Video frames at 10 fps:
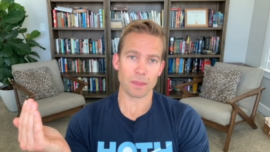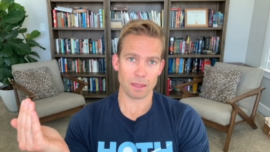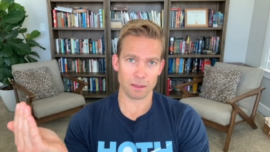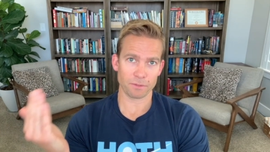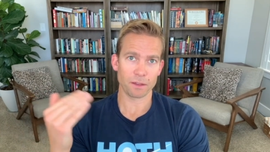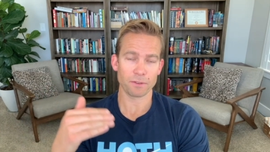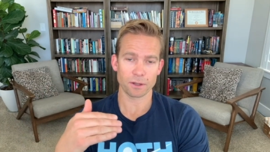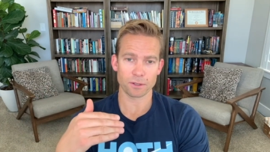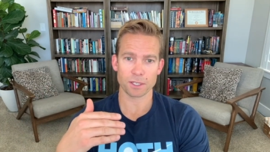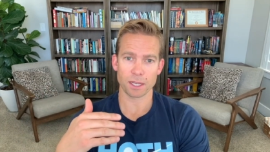if they fail
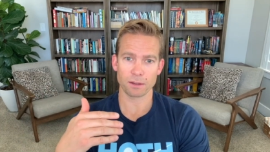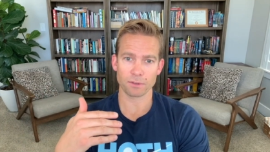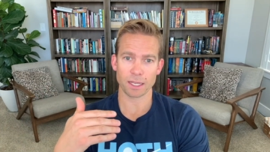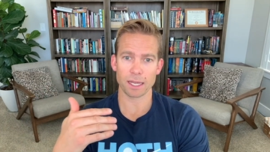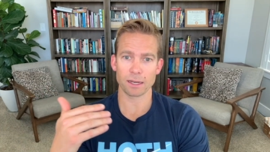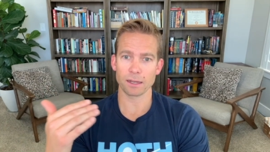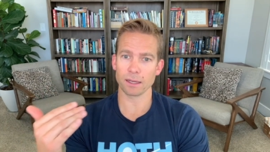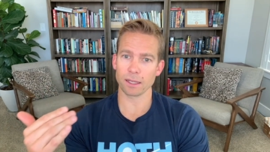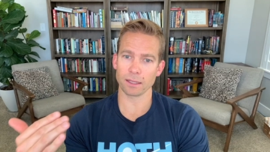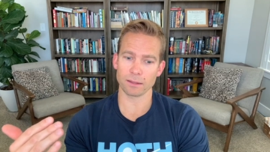their save again,
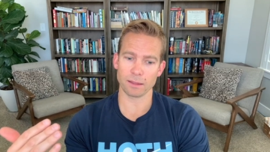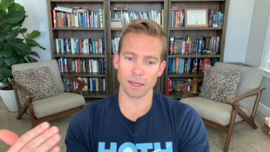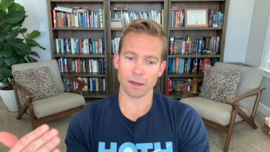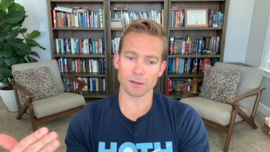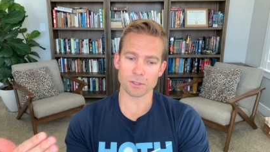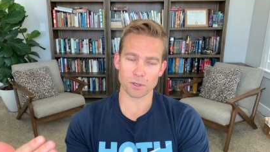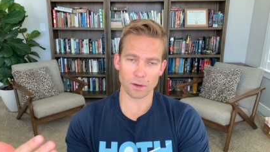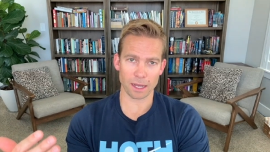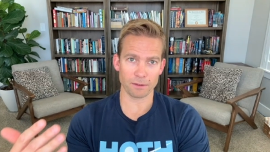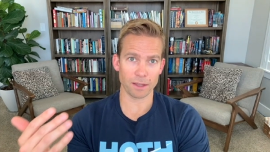they also
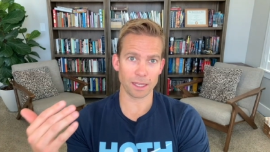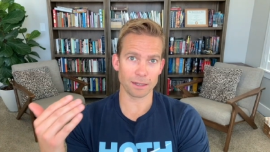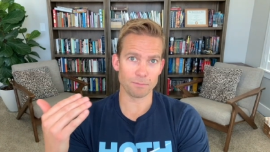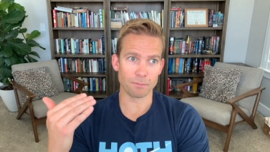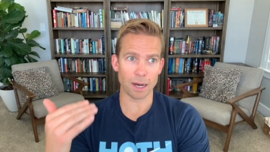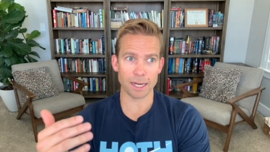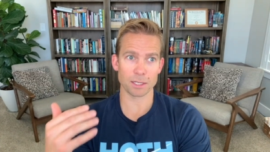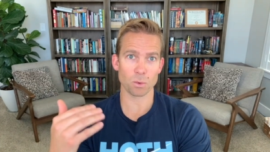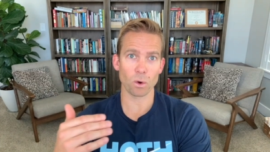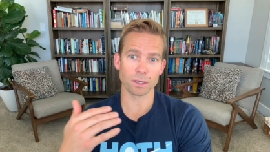have a
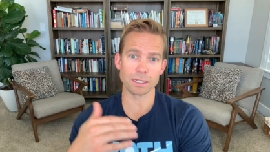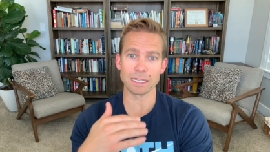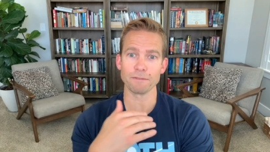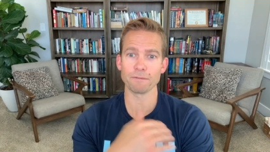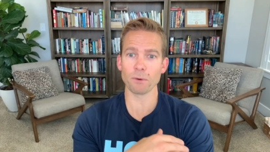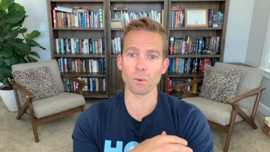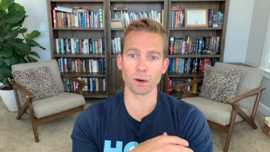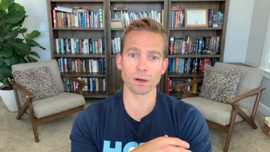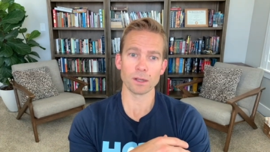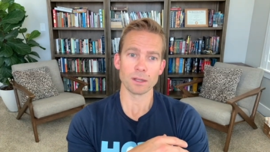minus
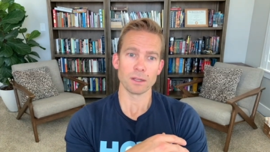1d4